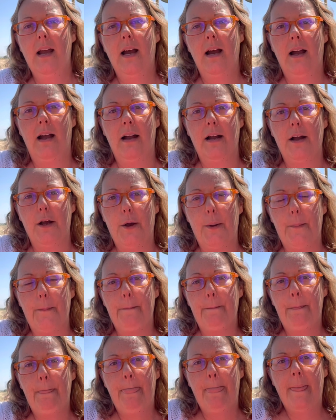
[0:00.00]

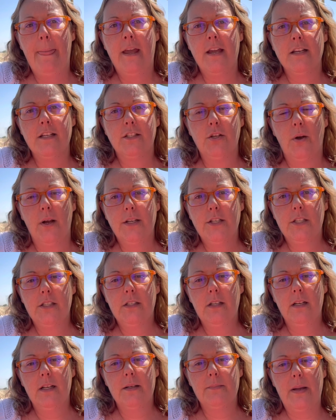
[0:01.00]
Um, so I just
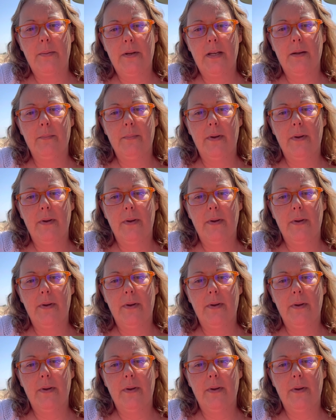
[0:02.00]
thought I'd maybe get